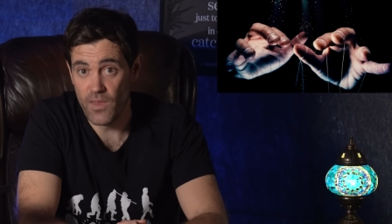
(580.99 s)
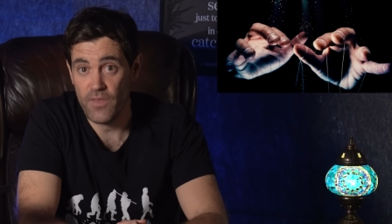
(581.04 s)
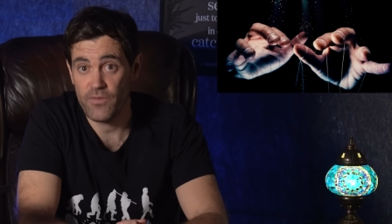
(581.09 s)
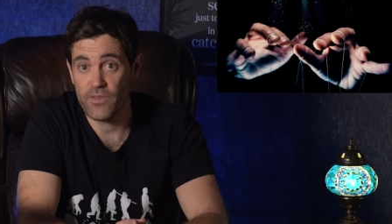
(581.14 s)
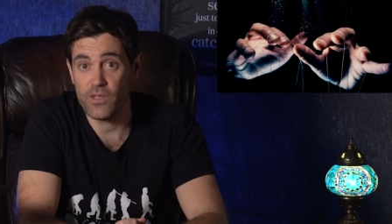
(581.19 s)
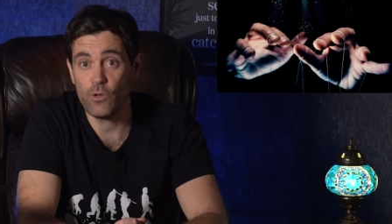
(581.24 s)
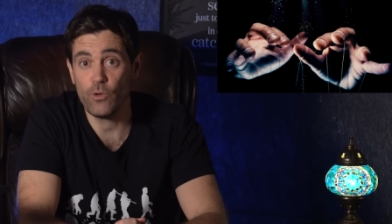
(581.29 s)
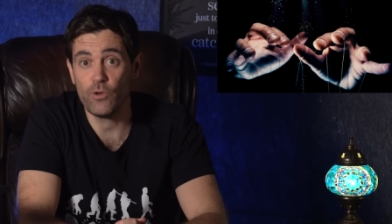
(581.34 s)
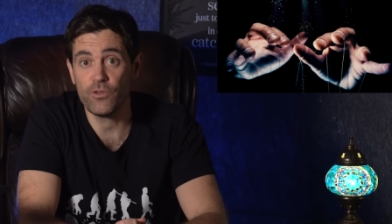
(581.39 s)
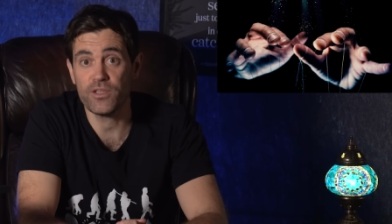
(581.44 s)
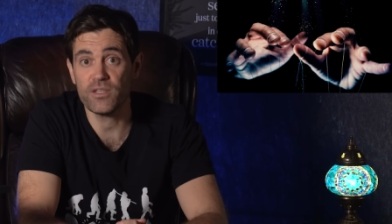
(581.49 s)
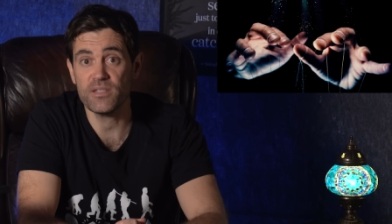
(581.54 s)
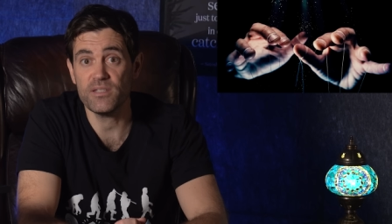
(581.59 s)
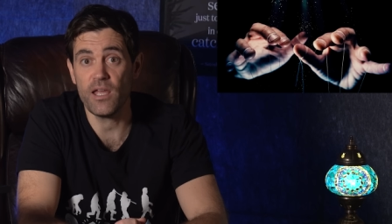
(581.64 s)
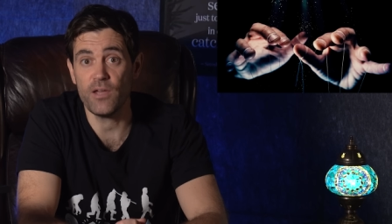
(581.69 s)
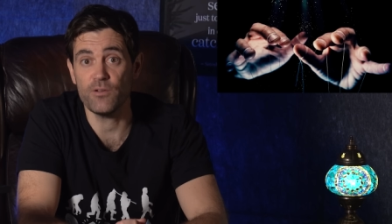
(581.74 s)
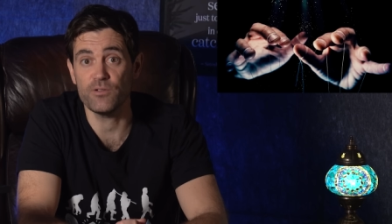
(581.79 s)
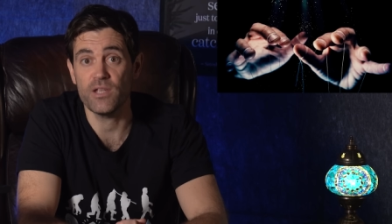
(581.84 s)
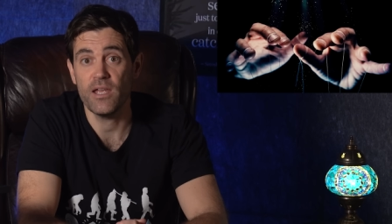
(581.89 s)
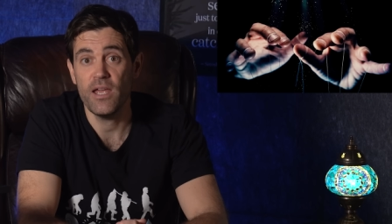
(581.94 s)
The authors
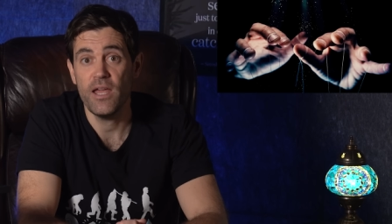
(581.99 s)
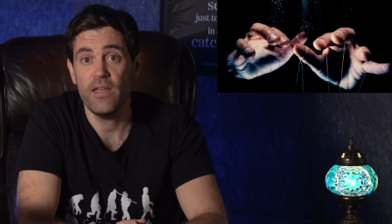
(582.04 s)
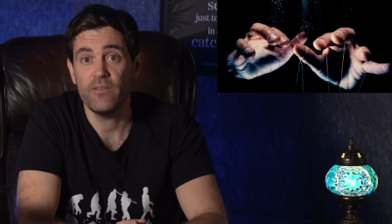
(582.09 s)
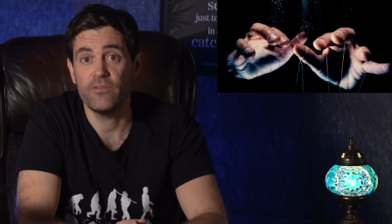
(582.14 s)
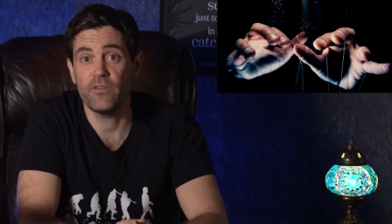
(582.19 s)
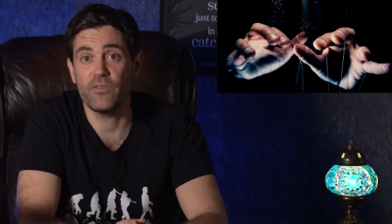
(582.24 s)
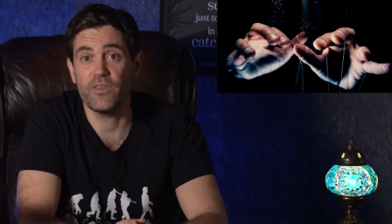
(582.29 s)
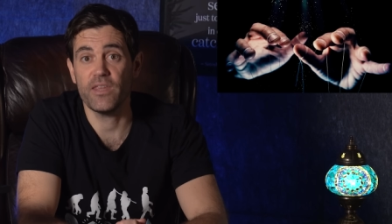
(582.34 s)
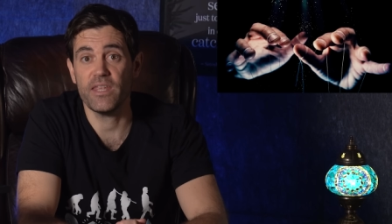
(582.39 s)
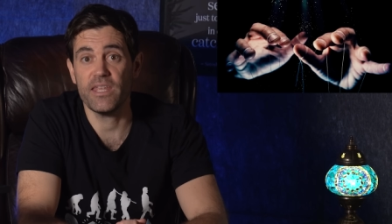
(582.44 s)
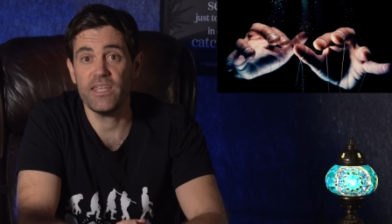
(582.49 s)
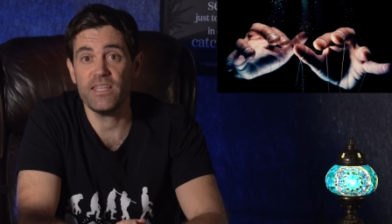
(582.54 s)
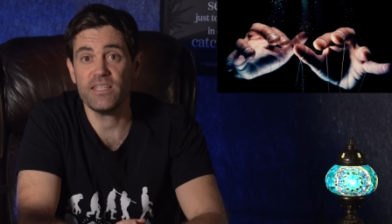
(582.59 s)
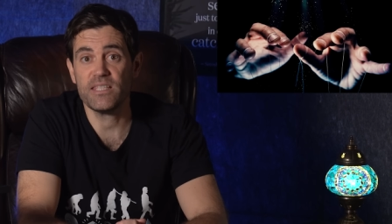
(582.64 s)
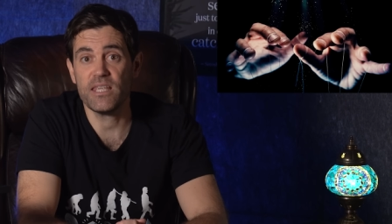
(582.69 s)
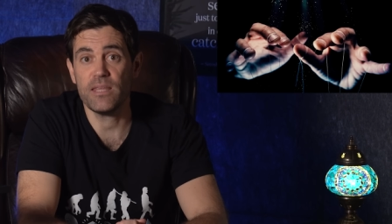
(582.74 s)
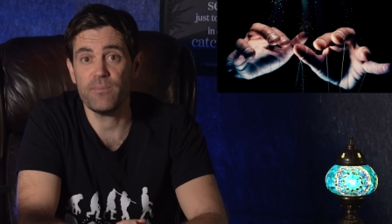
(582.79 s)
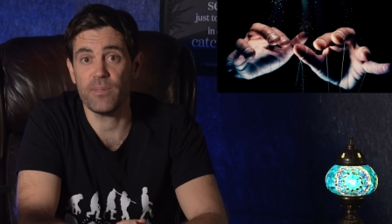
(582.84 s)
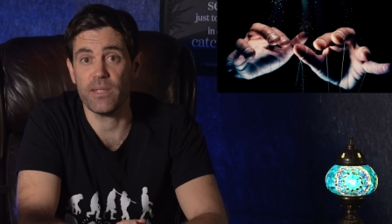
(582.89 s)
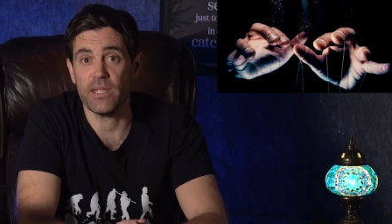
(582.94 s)
note that the
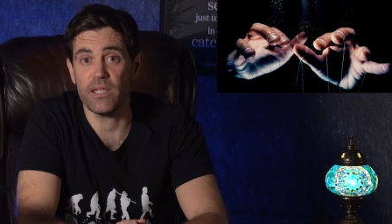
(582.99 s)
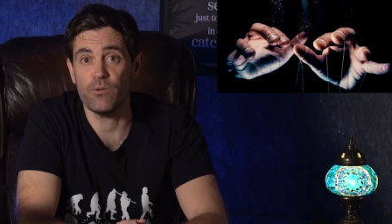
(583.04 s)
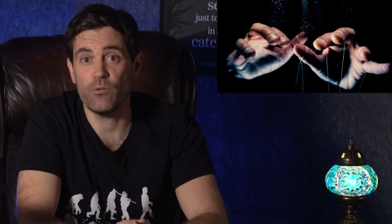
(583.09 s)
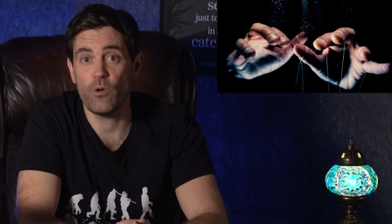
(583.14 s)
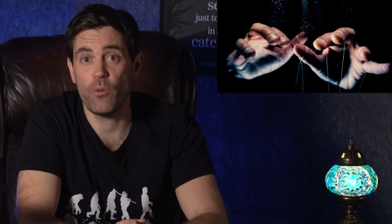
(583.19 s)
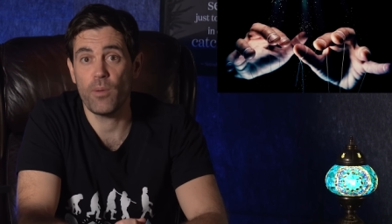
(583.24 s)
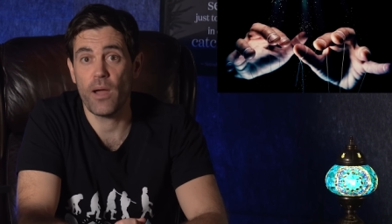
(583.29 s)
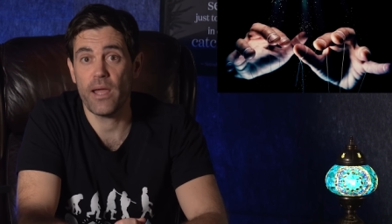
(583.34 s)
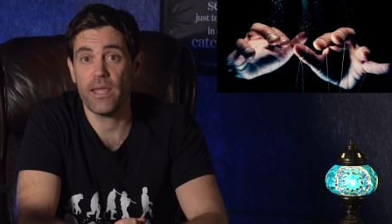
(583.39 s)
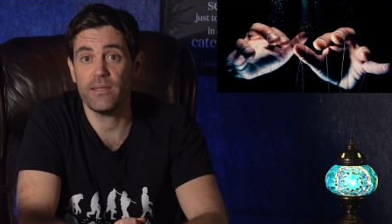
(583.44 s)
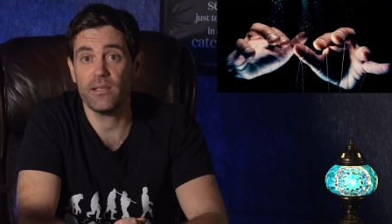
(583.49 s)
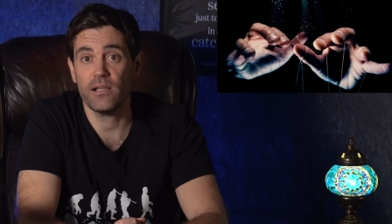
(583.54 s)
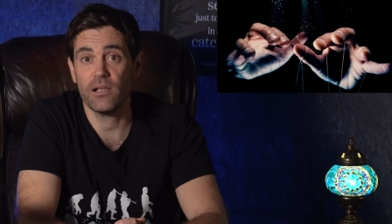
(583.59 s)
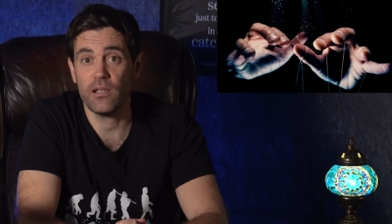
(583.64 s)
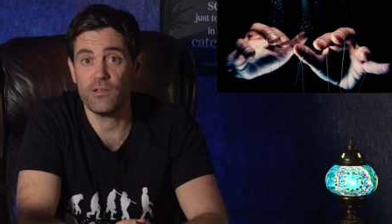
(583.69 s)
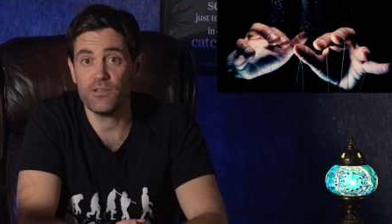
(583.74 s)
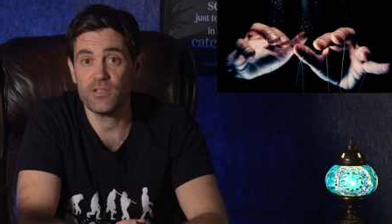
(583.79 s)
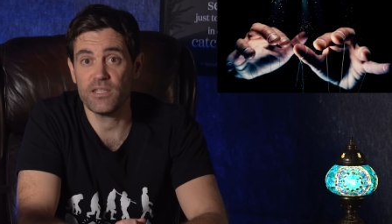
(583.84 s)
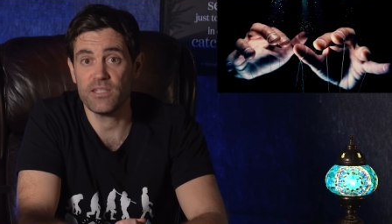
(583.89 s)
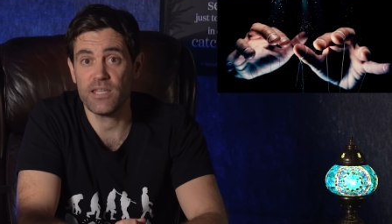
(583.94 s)
ECB will pay
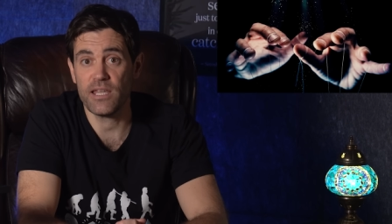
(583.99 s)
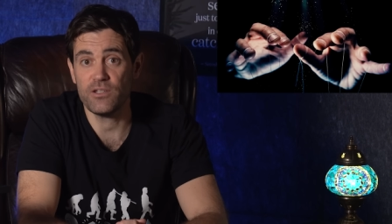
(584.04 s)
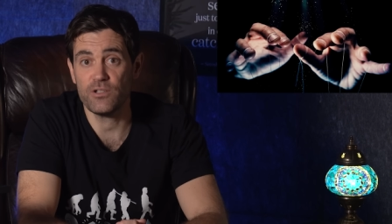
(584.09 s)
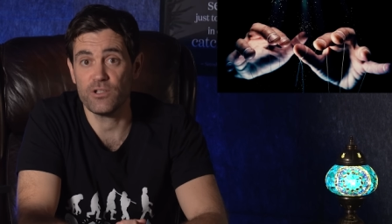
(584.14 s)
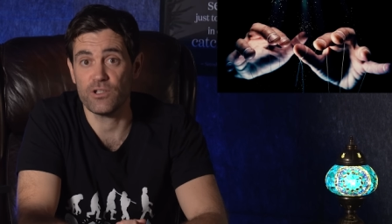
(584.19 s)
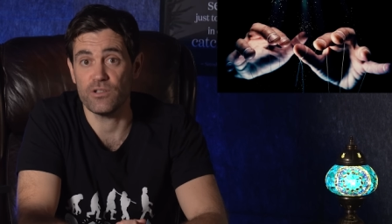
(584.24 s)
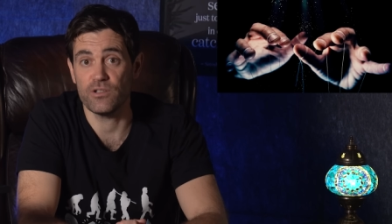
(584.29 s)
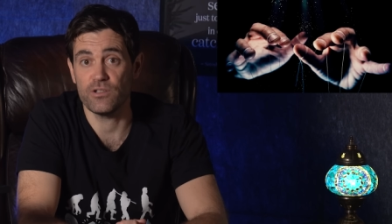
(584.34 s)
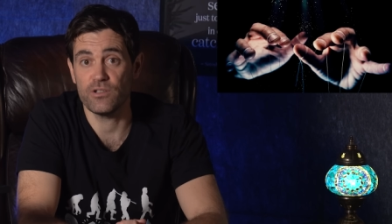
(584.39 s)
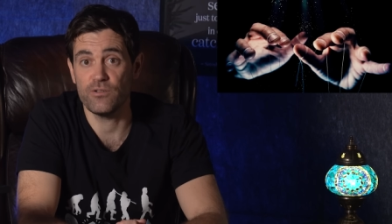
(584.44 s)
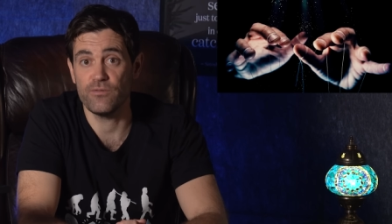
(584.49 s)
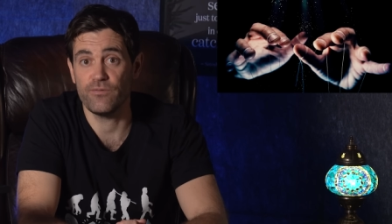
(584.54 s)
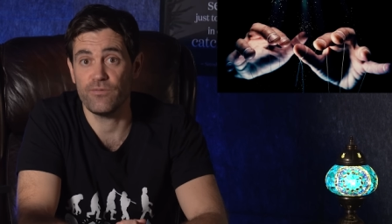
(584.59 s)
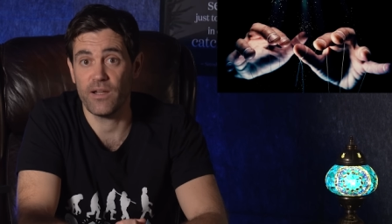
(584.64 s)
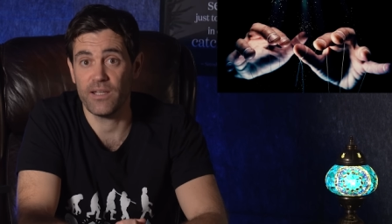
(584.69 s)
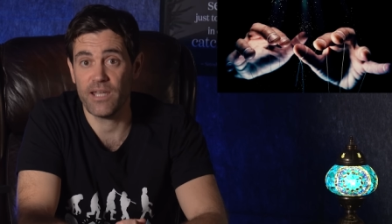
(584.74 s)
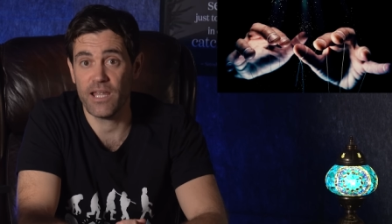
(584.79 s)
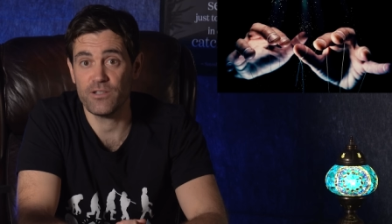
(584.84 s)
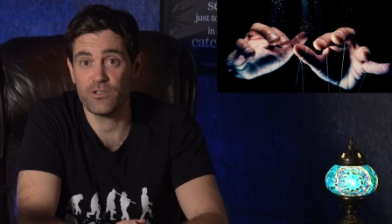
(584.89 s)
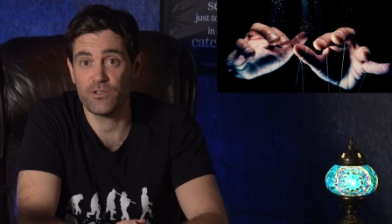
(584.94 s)
close attention to
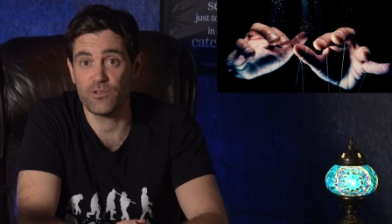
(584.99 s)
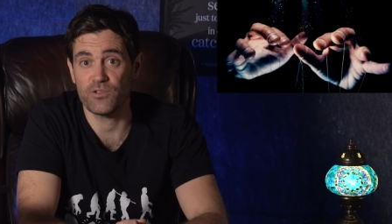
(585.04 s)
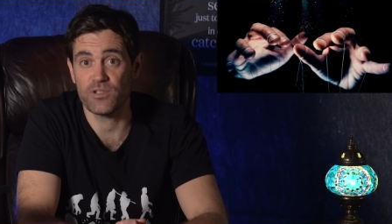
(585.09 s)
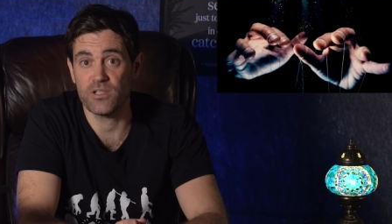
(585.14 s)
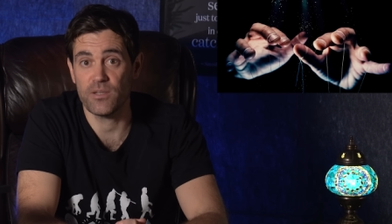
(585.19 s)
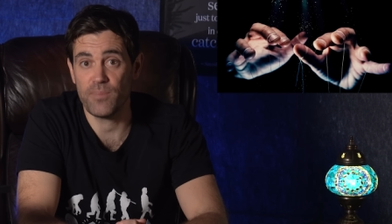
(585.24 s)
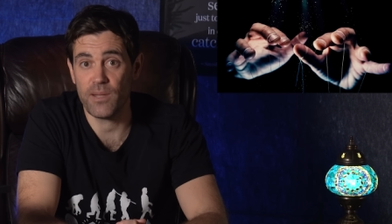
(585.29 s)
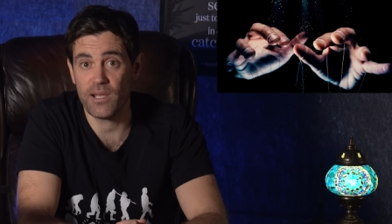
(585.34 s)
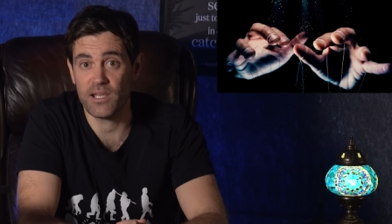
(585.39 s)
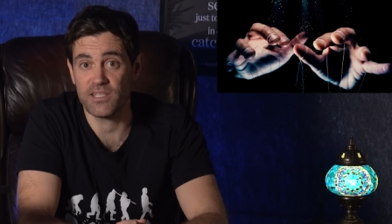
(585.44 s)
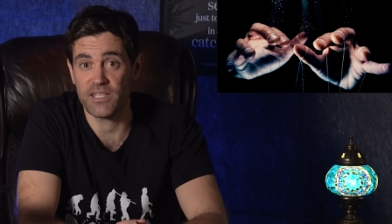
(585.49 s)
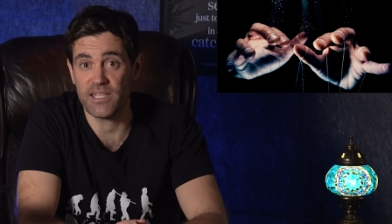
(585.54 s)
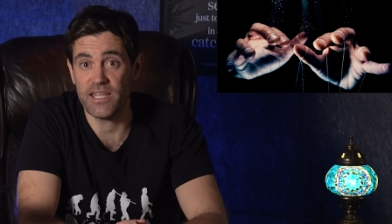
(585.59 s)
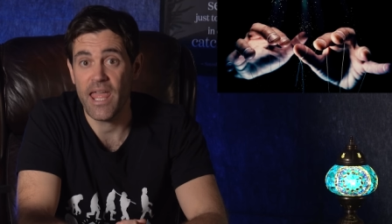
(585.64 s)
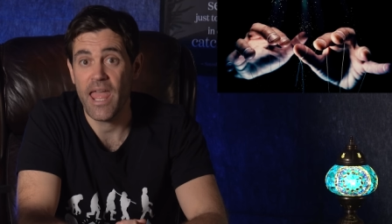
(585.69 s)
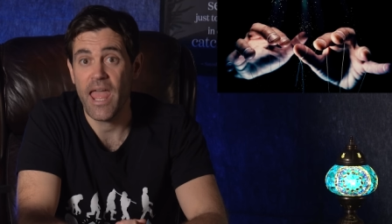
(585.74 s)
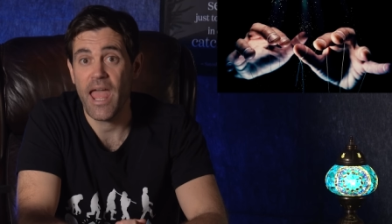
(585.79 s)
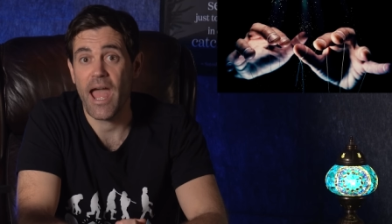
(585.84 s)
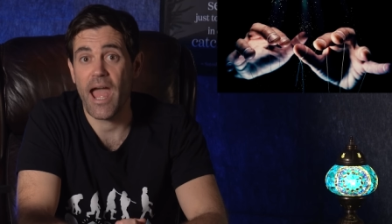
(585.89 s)
financial stability